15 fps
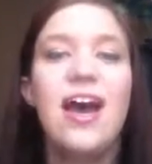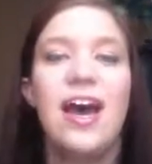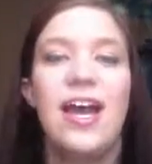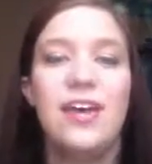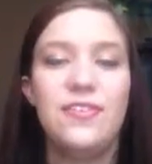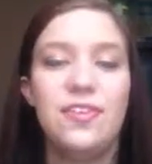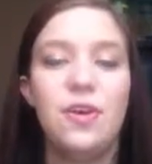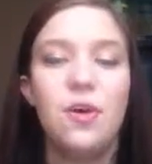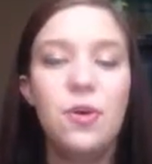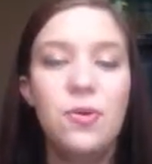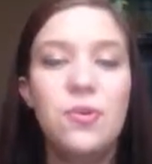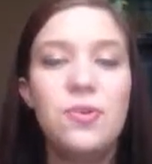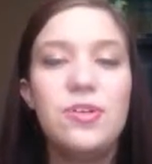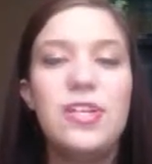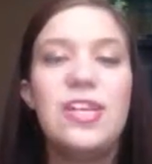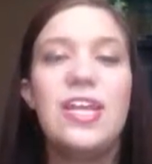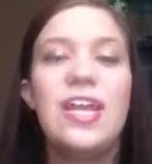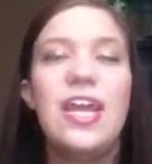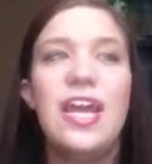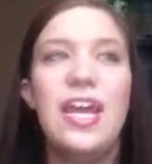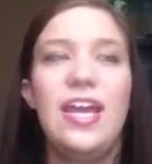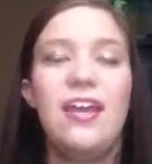I have a cold
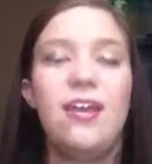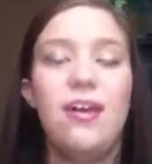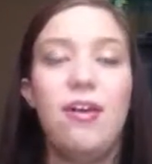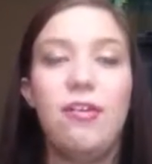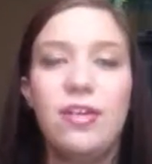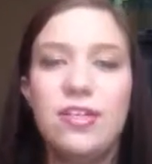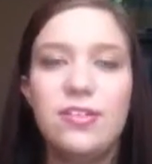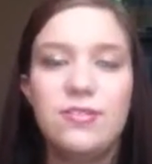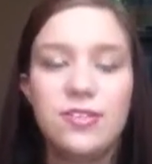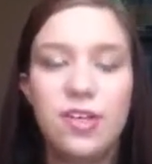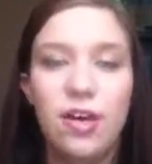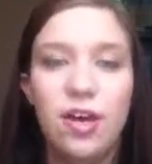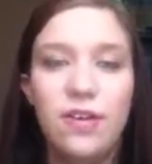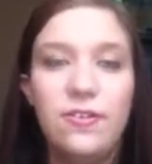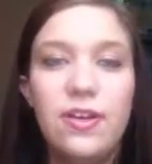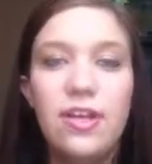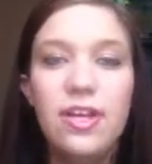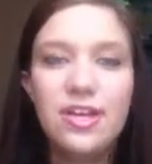and all I do is cough.